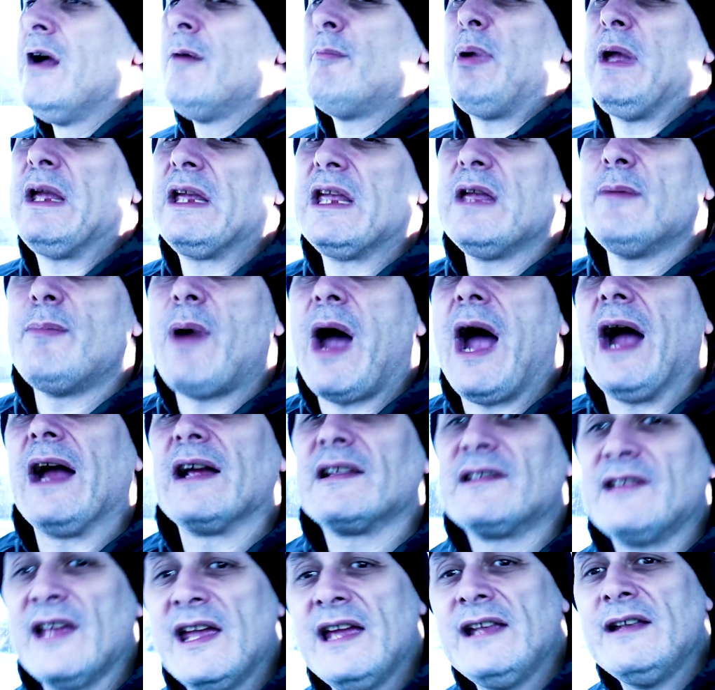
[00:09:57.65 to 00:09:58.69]

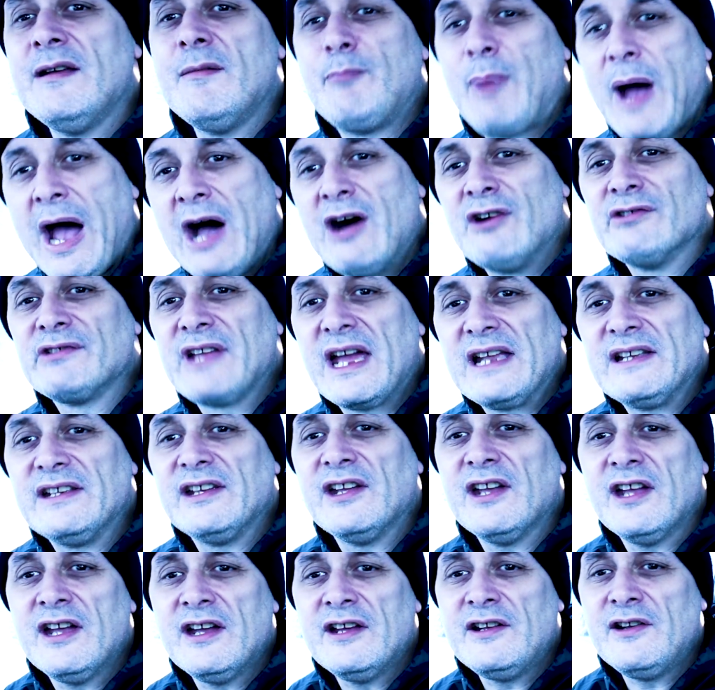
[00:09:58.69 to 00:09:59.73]
piggybacked in and piled
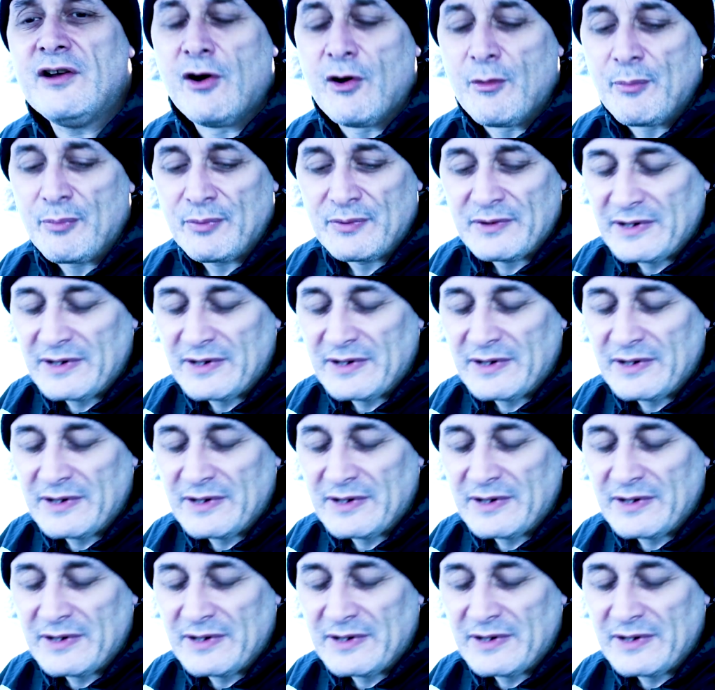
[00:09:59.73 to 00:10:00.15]
Eddie Hearn up.